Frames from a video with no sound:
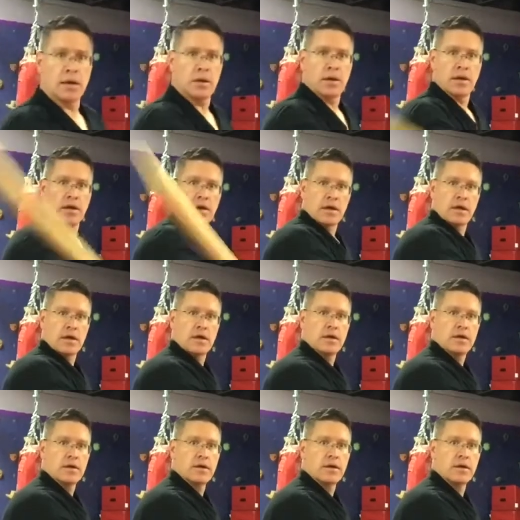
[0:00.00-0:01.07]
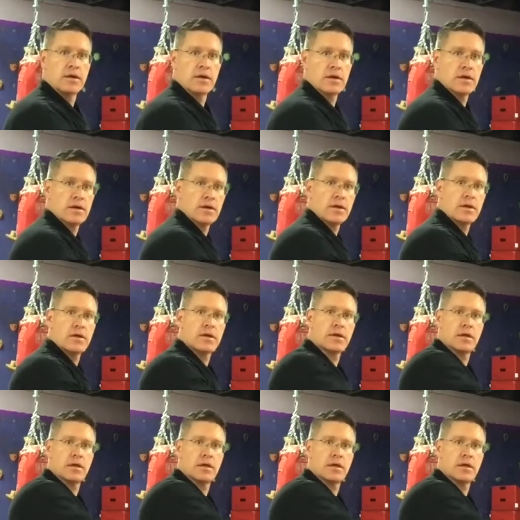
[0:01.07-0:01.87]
(no one is talking)